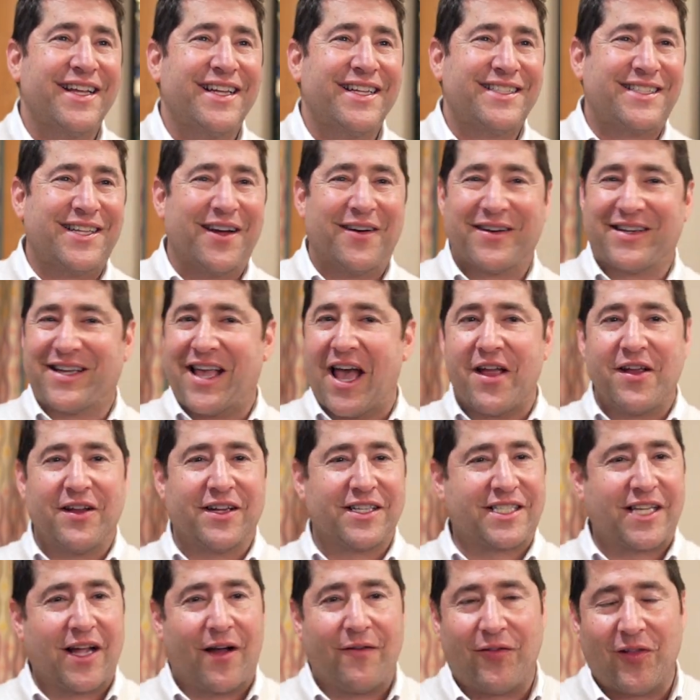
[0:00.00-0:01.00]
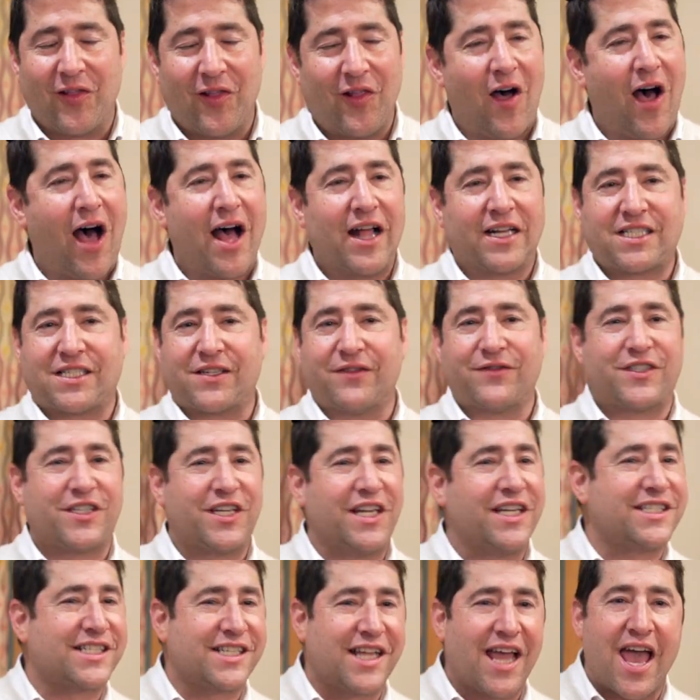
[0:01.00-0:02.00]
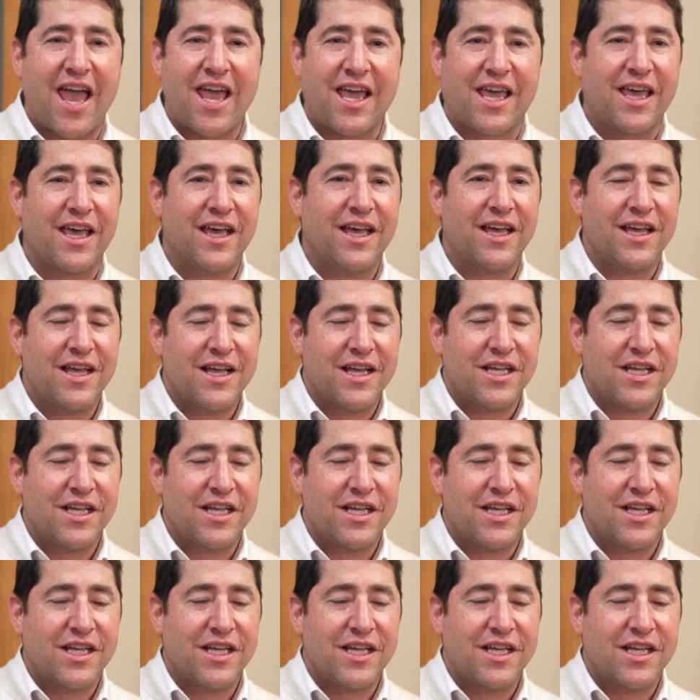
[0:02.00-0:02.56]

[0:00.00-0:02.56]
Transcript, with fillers: So get yourself lots of cheesecake.